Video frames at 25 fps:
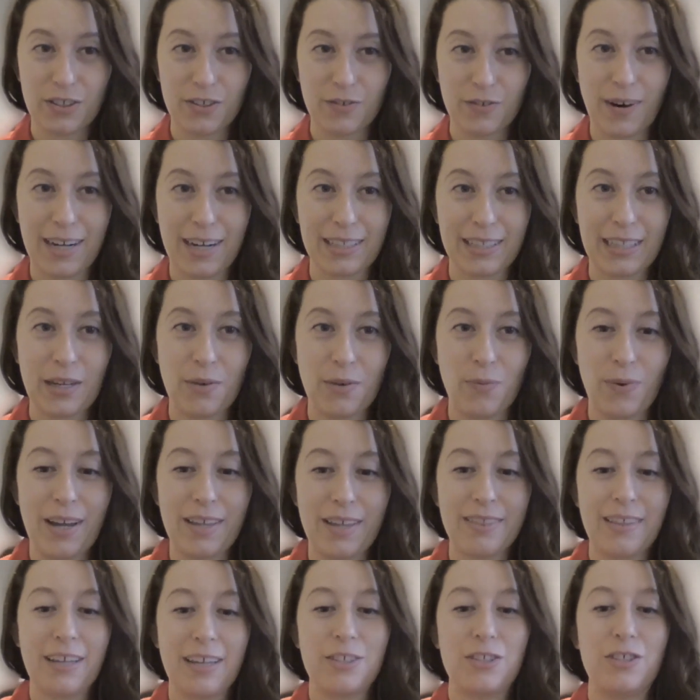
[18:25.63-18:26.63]
directly with
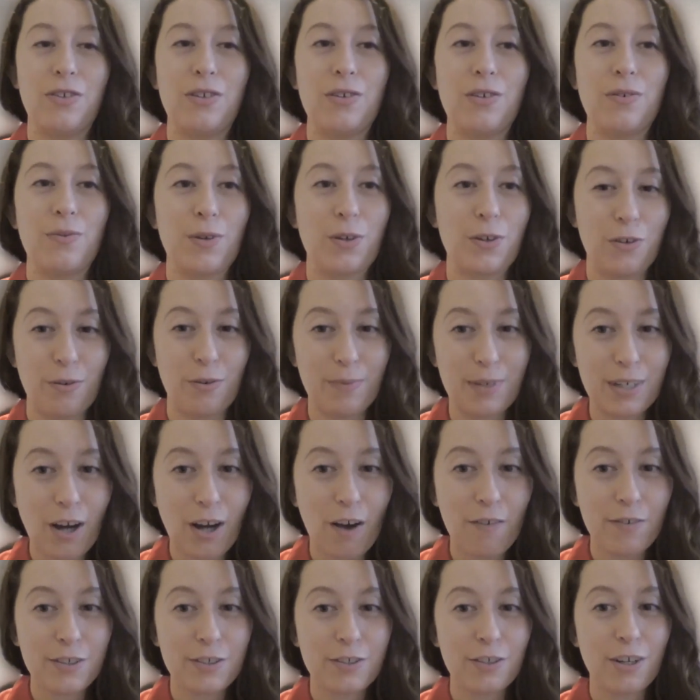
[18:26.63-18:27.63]
a student recruitment
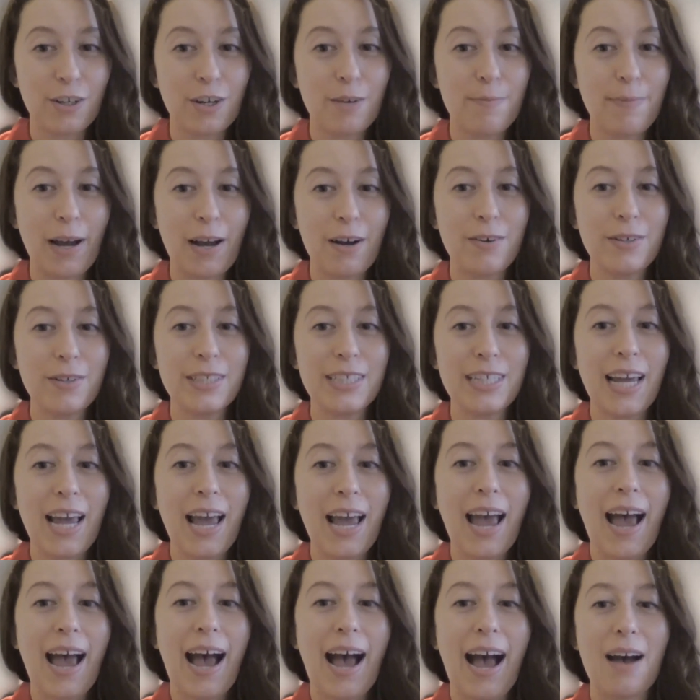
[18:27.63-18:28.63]
officer
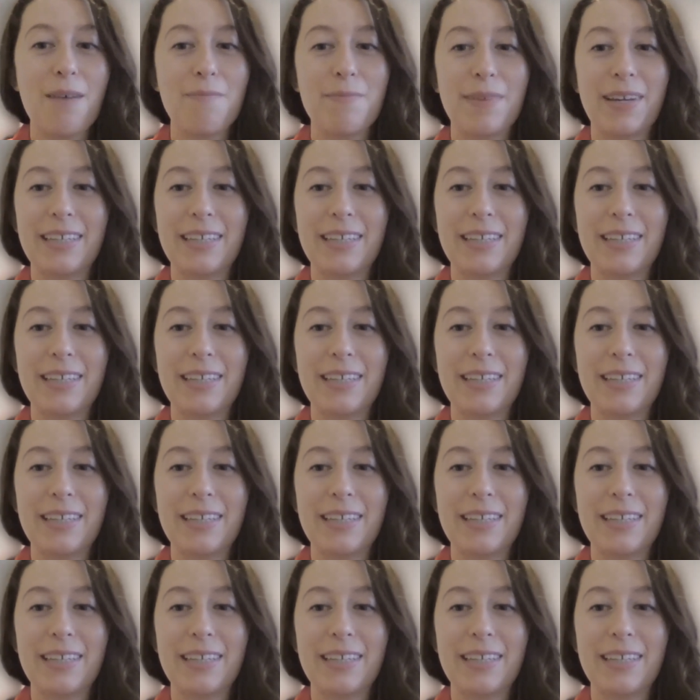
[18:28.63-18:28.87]
about,